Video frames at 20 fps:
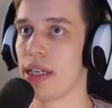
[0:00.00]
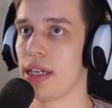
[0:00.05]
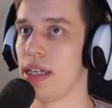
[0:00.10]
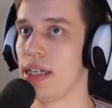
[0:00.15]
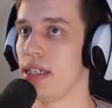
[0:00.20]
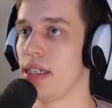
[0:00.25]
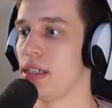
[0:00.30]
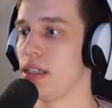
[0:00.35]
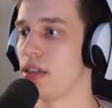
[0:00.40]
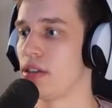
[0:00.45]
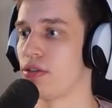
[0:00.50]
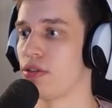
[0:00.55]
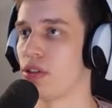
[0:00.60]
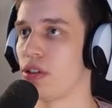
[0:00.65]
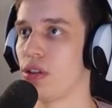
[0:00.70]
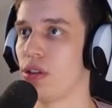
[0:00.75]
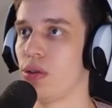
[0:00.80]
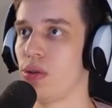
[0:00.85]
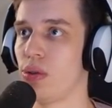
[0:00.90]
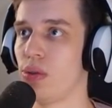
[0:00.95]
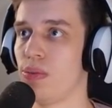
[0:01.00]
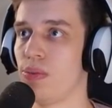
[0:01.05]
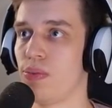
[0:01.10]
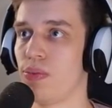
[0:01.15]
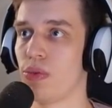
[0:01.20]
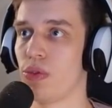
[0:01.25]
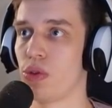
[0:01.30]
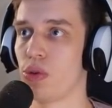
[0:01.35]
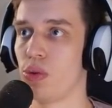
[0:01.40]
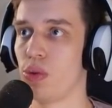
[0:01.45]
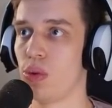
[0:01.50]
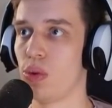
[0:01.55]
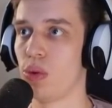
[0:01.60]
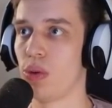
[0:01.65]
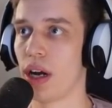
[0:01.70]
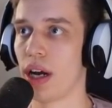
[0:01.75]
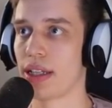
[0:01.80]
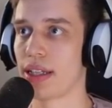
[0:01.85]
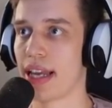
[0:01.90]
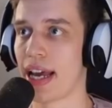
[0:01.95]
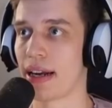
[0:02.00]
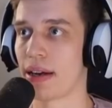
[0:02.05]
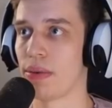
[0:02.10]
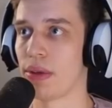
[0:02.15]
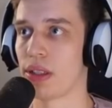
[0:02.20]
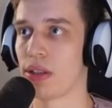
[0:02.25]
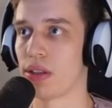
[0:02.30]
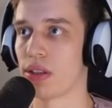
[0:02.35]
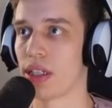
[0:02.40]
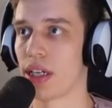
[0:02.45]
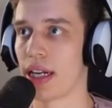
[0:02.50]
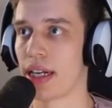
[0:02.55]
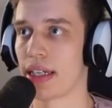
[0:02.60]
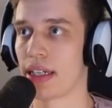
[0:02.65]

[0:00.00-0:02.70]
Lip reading: easier for you to attack with your Zealot.